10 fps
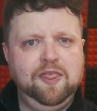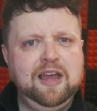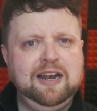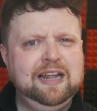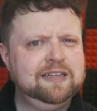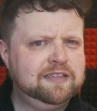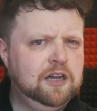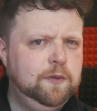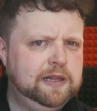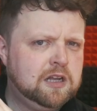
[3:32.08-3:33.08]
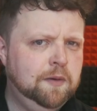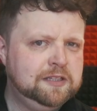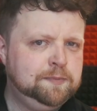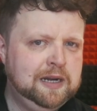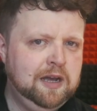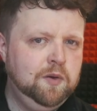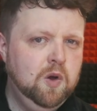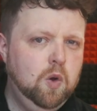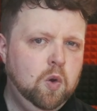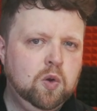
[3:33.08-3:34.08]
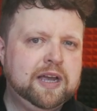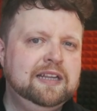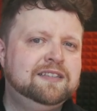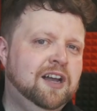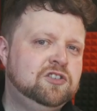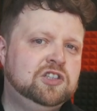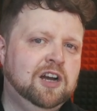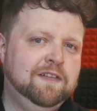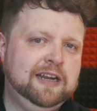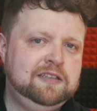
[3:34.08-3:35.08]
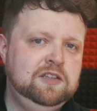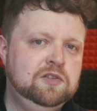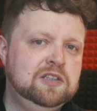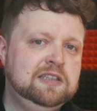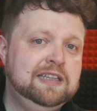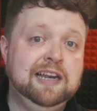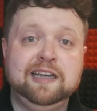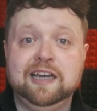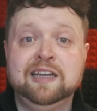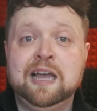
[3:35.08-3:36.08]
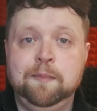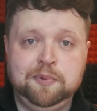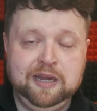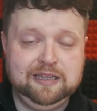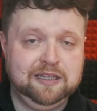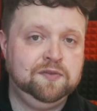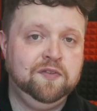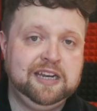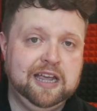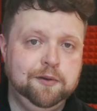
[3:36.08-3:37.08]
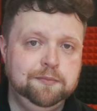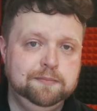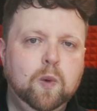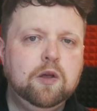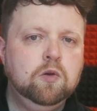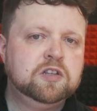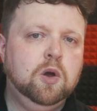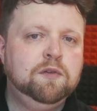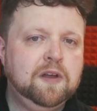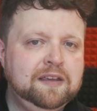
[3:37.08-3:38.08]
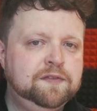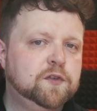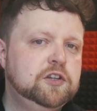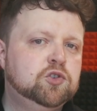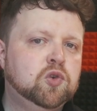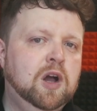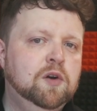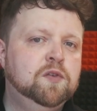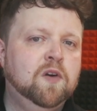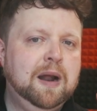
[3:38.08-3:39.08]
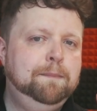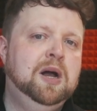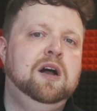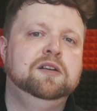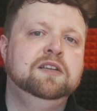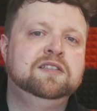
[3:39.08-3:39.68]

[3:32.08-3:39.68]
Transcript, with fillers: then let us know in the comments below or get in touch direct using the link accompanying this video. We also offer a free trial for our partner